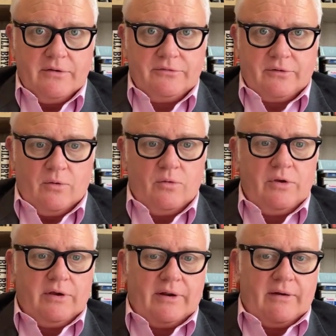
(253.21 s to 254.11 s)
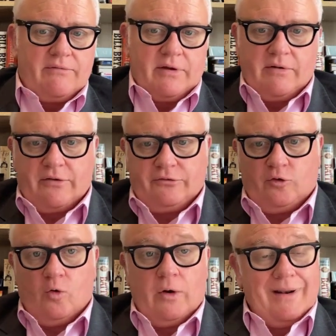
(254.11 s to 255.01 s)
So you can have a, a
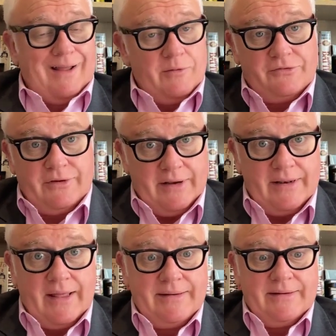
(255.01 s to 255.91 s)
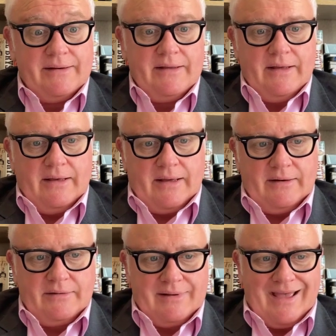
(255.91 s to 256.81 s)
stalling like we've seen in London, and
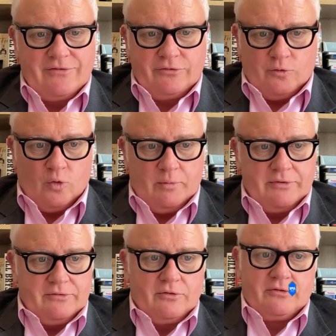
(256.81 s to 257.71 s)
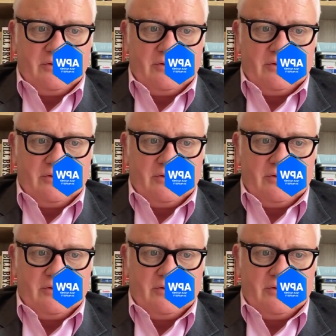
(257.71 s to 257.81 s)
London has stalled because it's got